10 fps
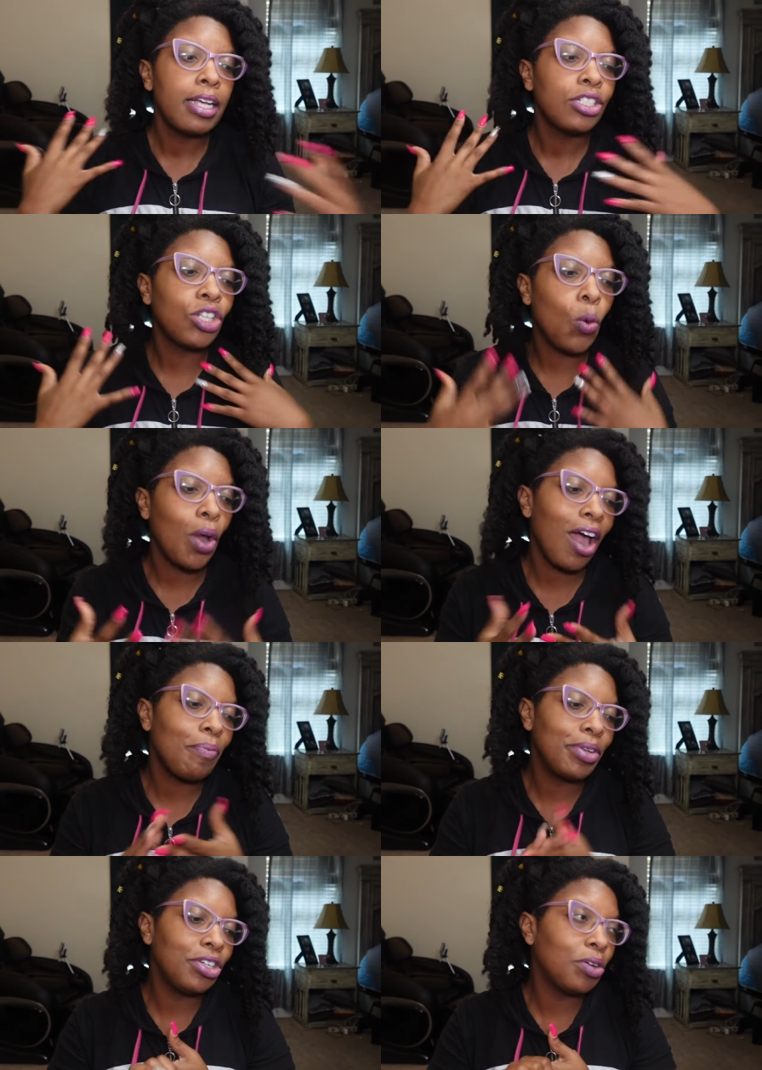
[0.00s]
so what
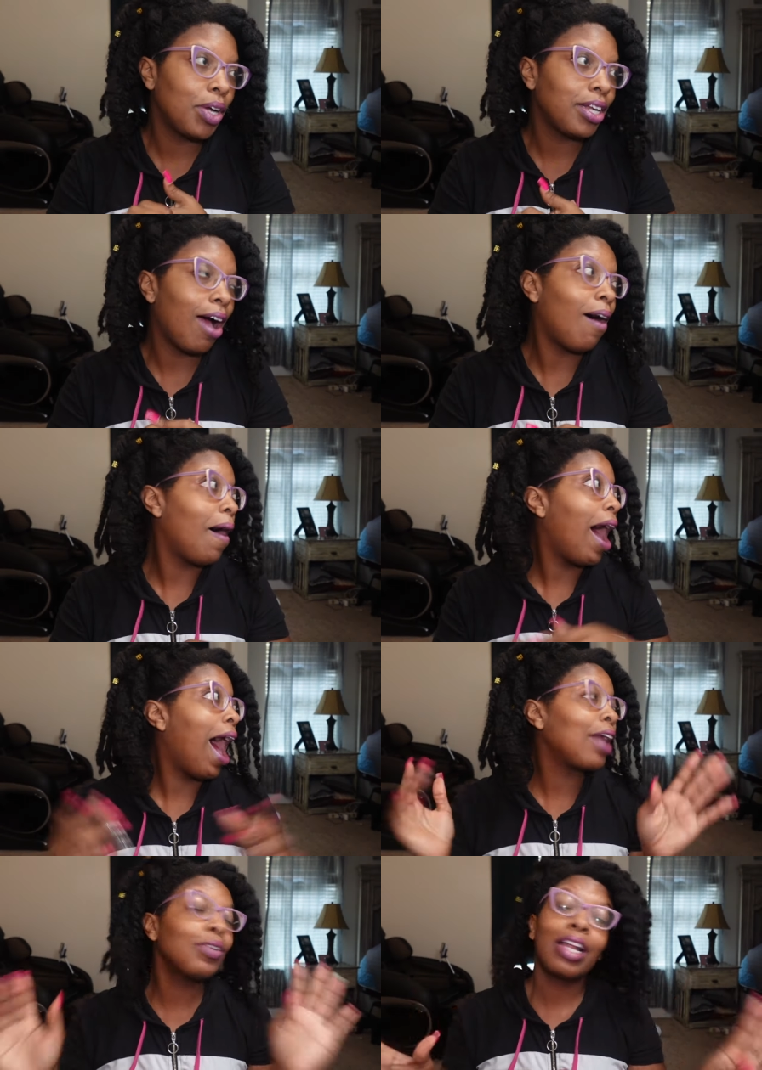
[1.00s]
i've been doing y'all
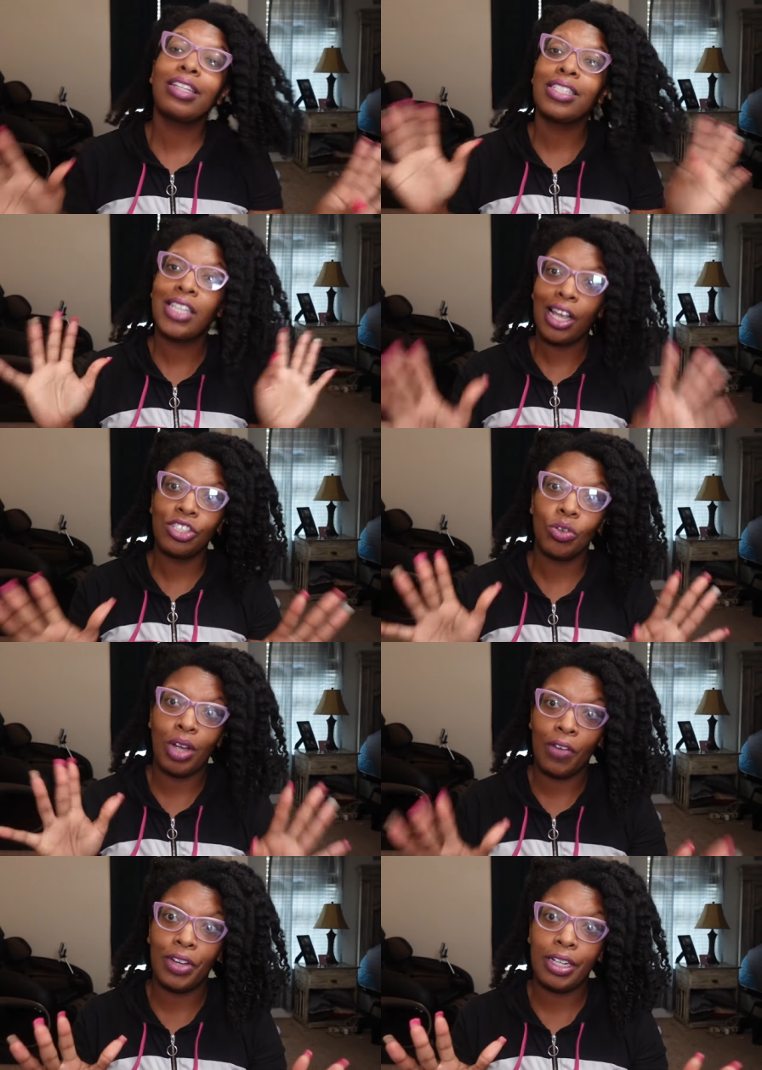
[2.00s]
i don't like the texture
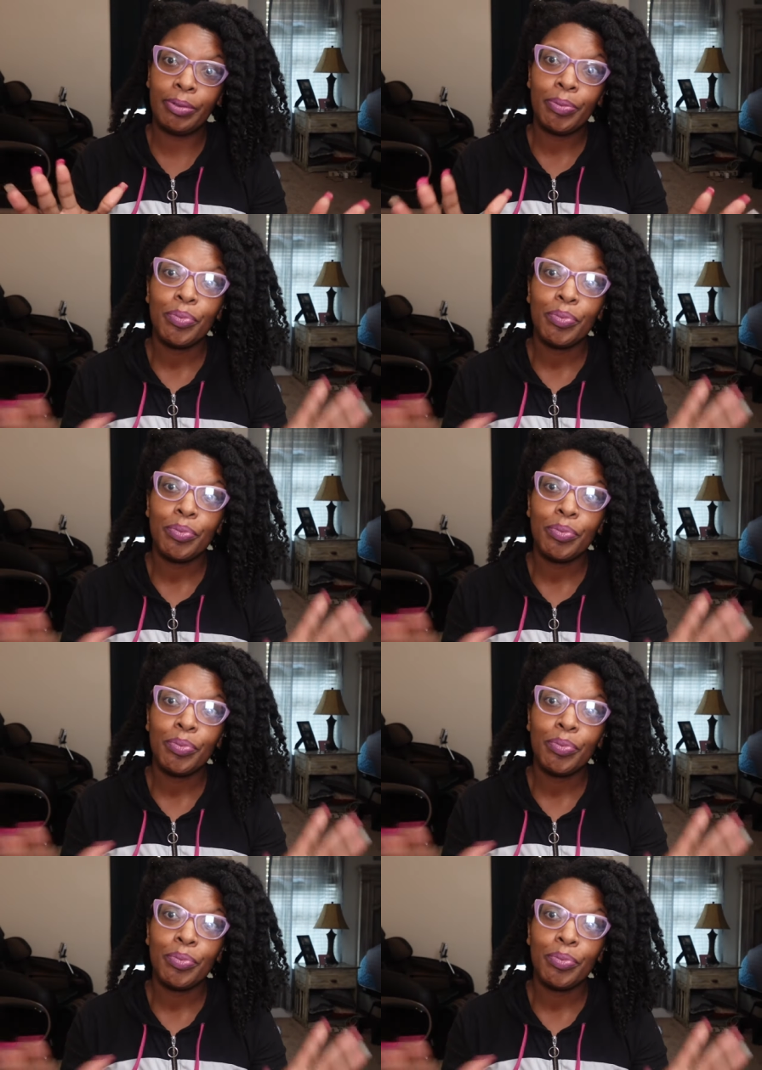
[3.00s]
of it